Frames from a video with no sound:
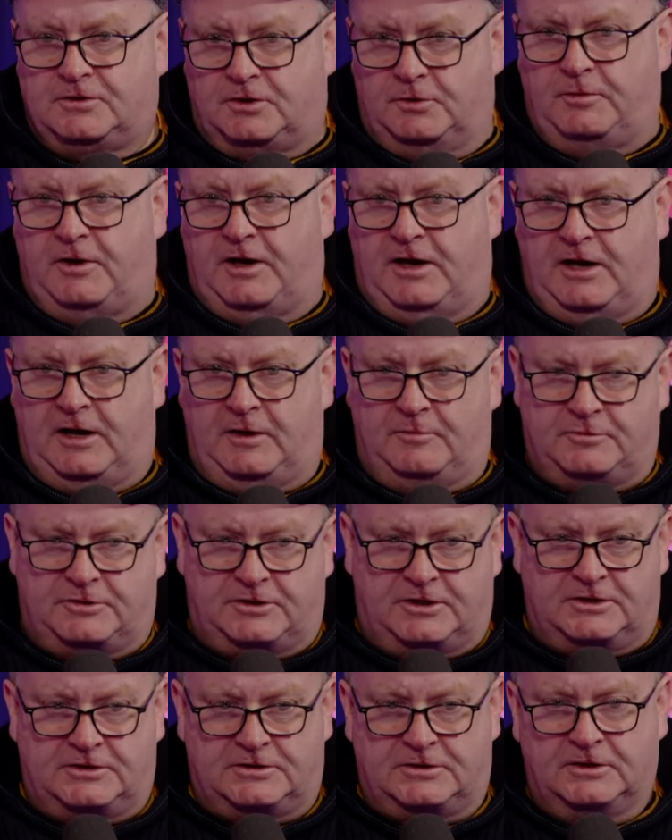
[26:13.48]
So what happens
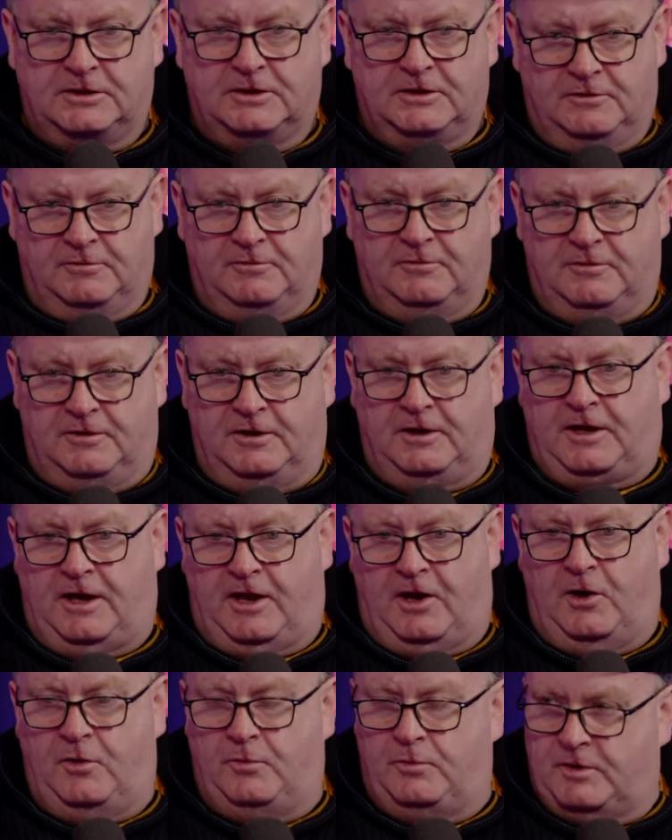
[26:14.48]
is, they
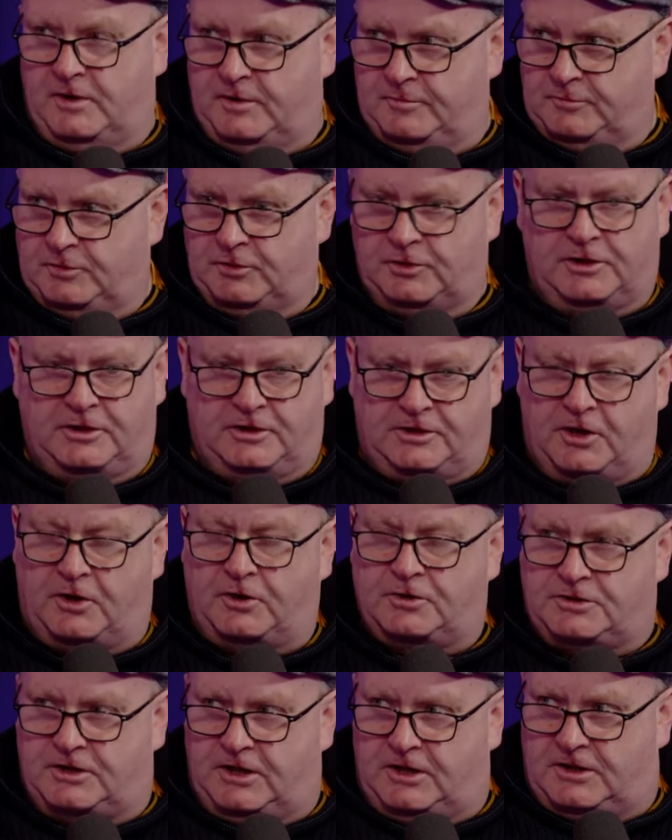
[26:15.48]
get up one morning, the
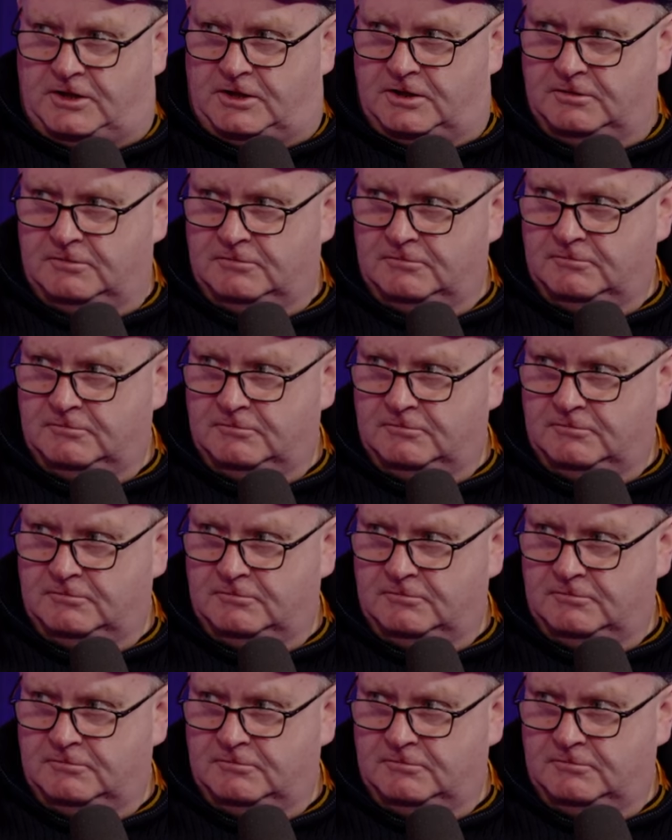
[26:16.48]
dog's dead.